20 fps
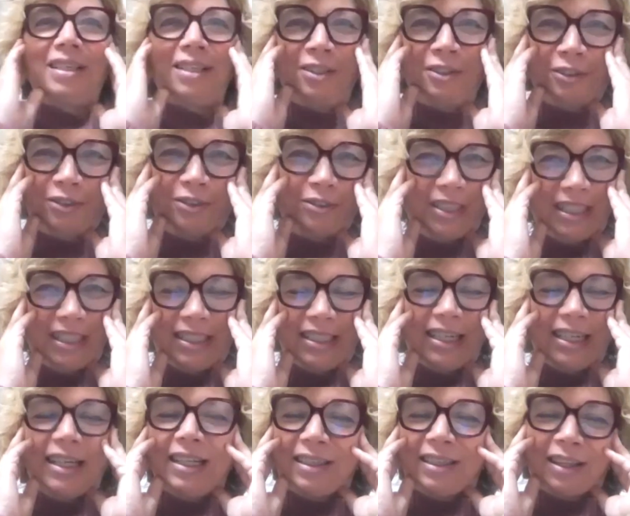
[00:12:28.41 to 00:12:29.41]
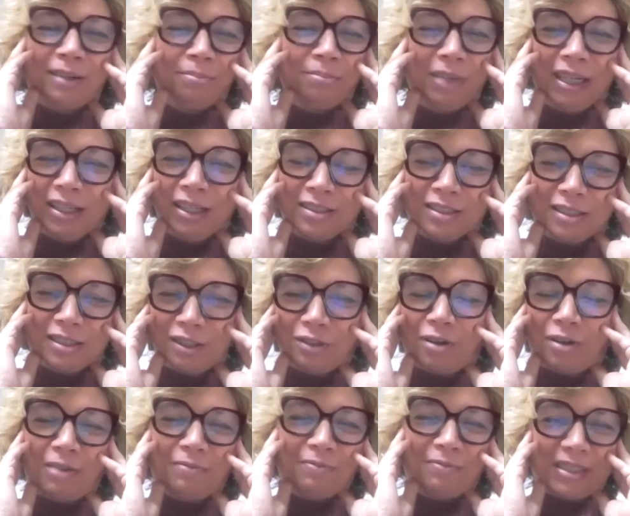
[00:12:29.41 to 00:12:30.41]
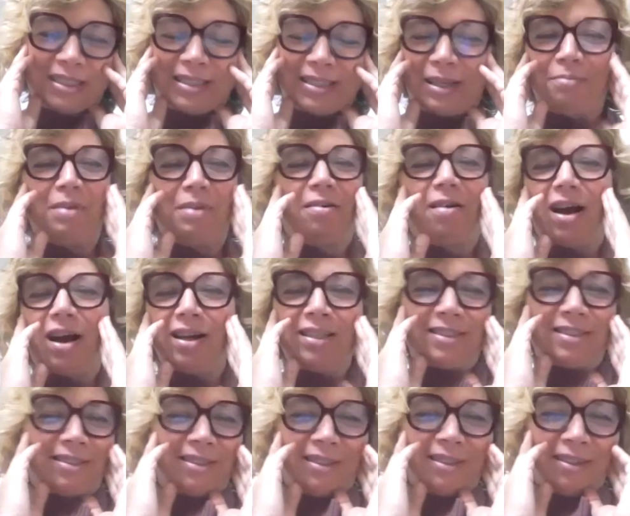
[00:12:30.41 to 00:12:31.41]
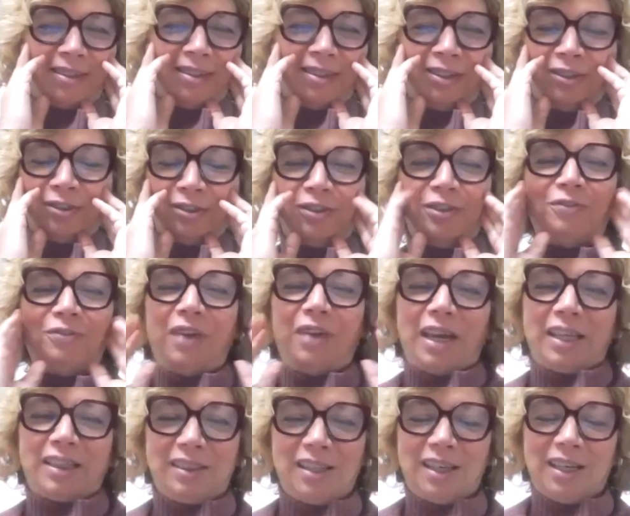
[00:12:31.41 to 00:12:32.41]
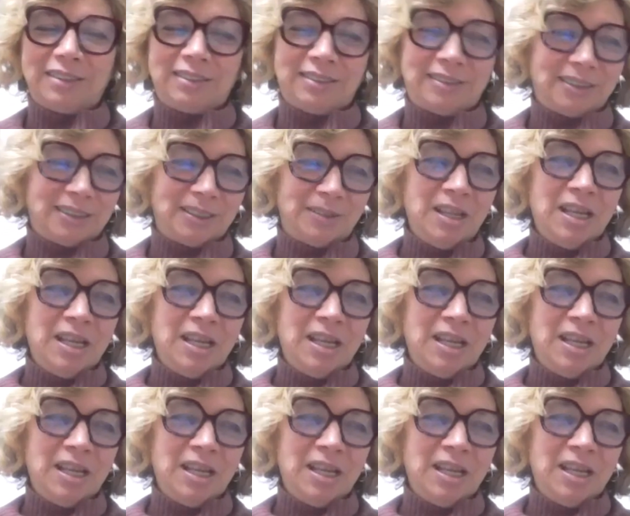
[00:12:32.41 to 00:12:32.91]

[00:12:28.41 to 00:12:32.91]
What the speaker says: you know, in really 10 minutes you have summarized you know, the fact that